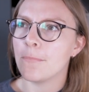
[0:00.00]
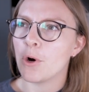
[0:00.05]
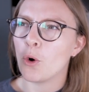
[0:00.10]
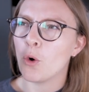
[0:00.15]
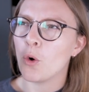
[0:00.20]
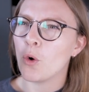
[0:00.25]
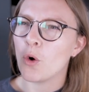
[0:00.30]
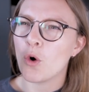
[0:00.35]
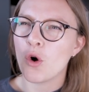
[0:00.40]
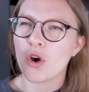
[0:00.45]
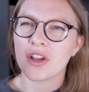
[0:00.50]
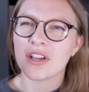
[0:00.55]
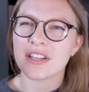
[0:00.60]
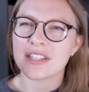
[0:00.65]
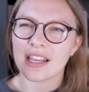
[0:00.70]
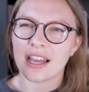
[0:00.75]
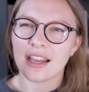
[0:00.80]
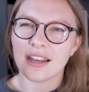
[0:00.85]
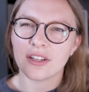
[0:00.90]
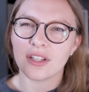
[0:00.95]
or because
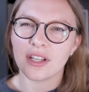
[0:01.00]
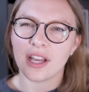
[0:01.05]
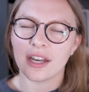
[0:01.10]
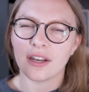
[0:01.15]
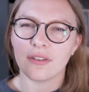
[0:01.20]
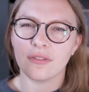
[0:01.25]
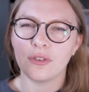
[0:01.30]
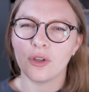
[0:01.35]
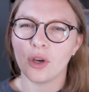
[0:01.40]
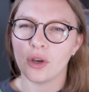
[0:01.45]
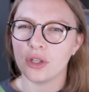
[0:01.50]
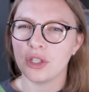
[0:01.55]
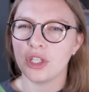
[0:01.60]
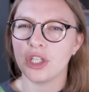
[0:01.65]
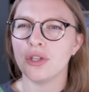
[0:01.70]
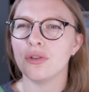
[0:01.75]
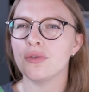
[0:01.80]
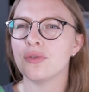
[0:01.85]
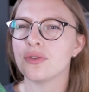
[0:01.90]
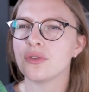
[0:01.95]
I'd kind of gotten
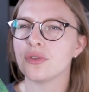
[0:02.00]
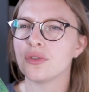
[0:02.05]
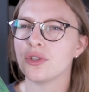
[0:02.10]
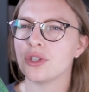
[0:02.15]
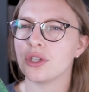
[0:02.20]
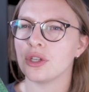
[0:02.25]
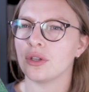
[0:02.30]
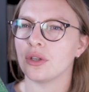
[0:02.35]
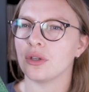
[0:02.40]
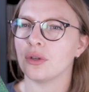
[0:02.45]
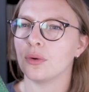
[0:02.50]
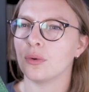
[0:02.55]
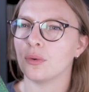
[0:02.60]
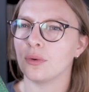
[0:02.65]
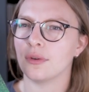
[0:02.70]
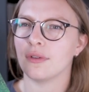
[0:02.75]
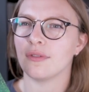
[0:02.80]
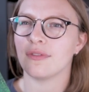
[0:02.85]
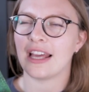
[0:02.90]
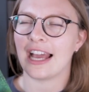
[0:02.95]
used to
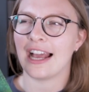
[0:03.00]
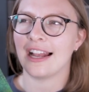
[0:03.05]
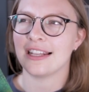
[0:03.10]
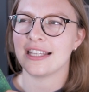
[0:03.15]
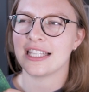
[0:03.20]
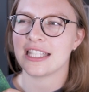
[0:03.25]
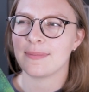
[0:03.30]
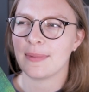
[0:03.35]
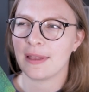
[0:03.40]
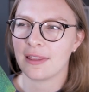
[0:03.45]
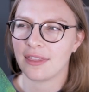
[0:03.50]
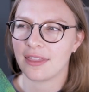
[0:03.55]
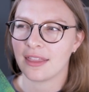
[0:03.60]
all of the Ali Smith